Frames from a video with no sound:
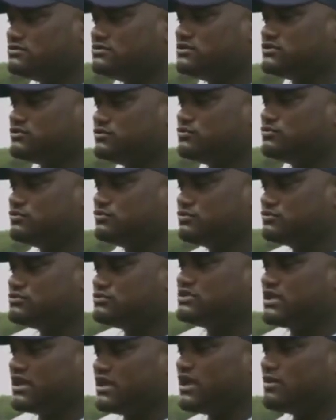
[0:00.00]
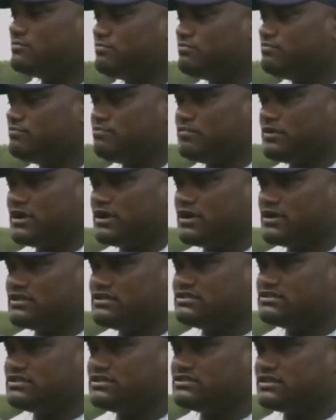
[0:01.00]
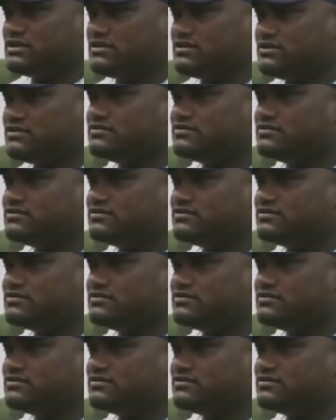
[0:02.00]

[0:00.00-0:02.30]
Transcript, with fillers: just to stay up uh, this season.